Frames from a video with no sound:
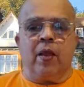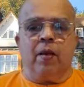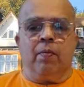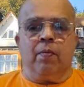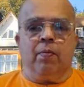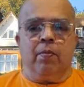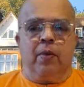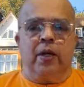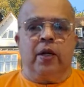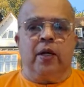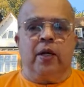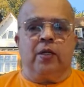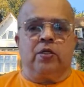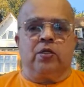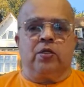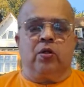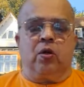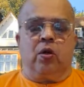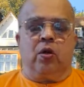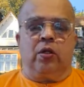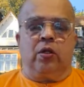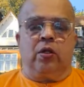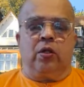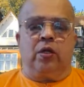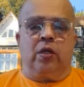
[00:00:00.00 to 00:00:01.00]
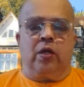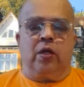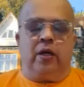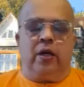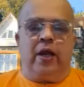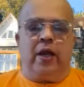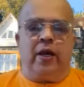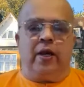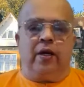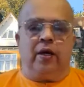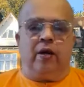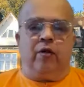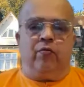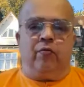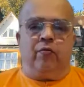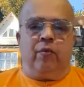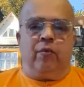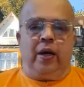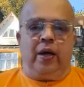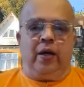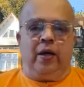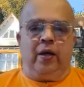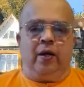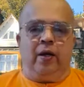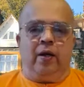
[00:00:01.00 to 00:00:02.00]
manas, or the reactive
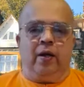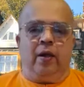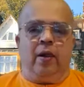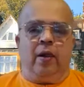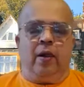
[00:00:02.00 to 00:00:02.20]
mind,